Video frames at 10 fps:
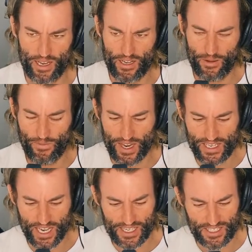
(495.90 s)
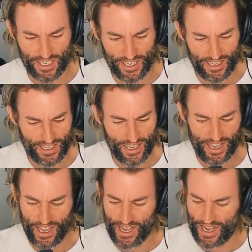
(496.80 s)
Mate, I'm fantastic,
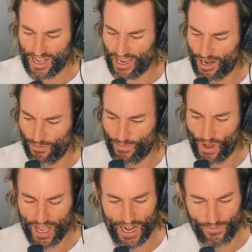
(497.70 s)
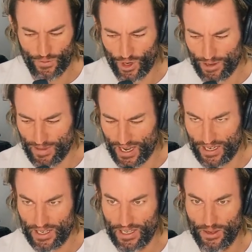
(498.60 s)
and I'm fired up for you,
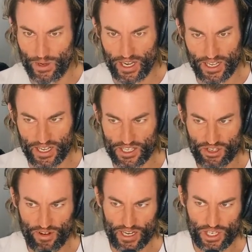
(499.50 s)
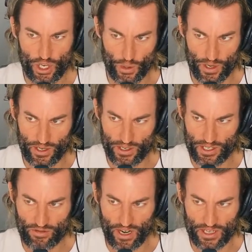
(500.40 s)
mate. We're going to get straight to it,
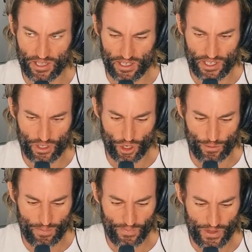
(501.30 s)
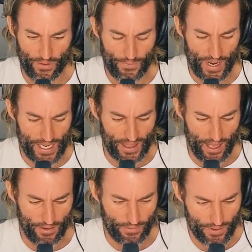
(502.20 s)
straight to the scoop. You
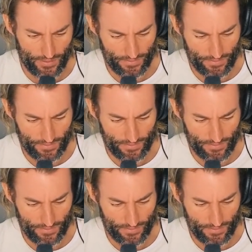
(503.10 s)
found love.